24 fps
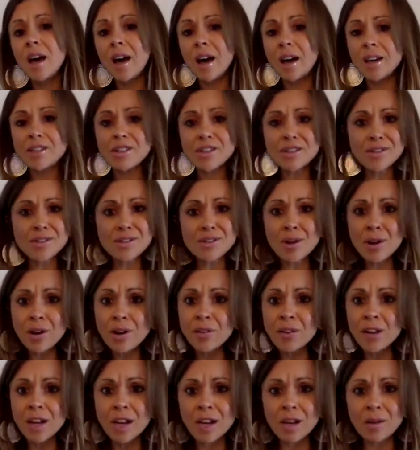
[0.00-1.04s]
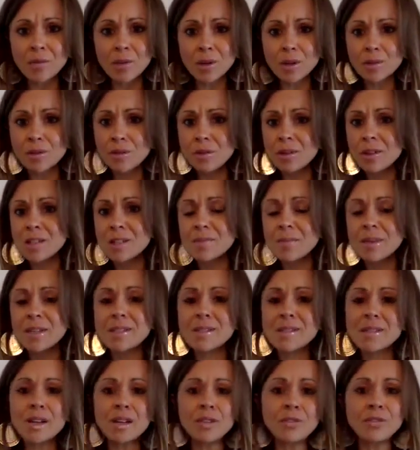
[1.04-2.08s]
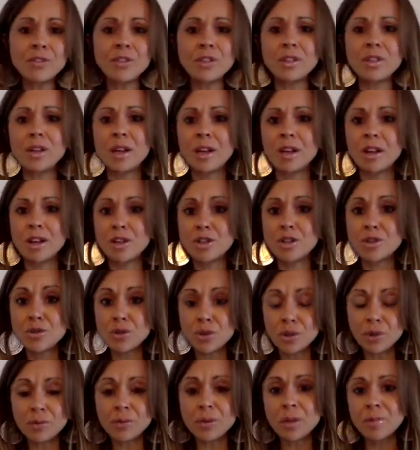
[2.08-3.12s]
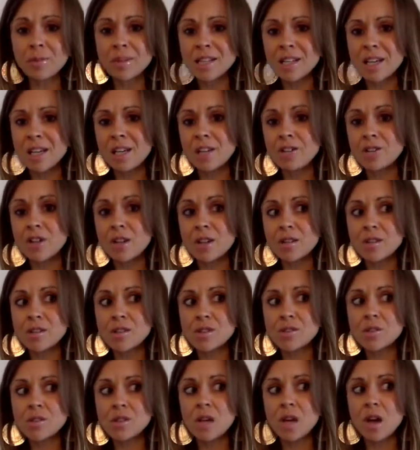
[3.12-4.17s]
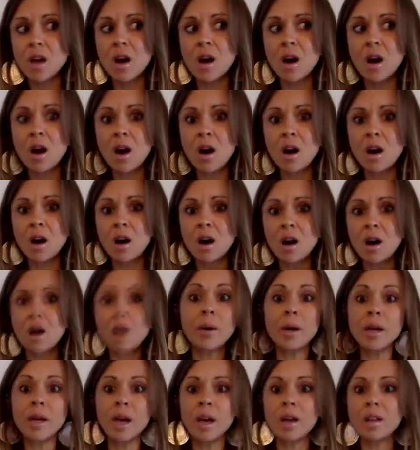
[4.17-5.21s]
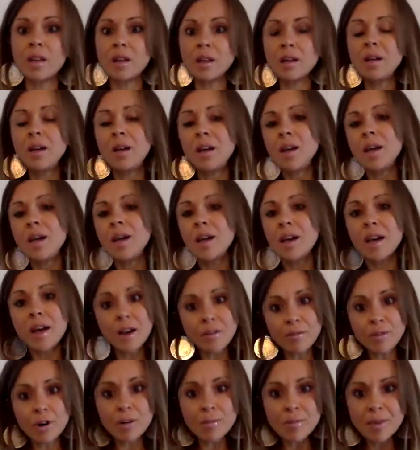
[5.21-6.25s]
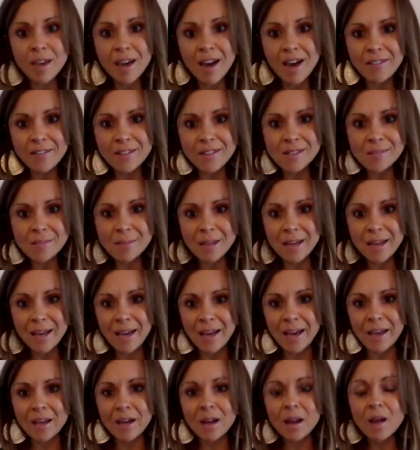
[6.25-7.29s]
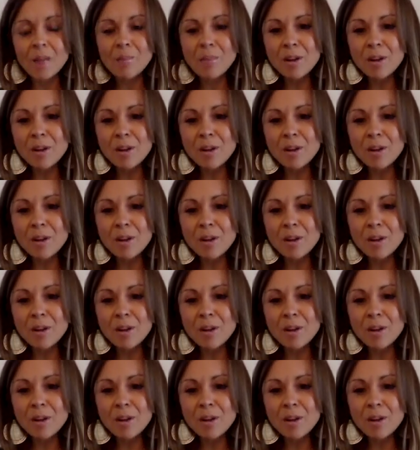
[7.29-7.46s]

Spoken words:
I just know that I can work through this myself and I don't want to be taking drugs. And she was like, oh, okay then, and wrote me out this plan.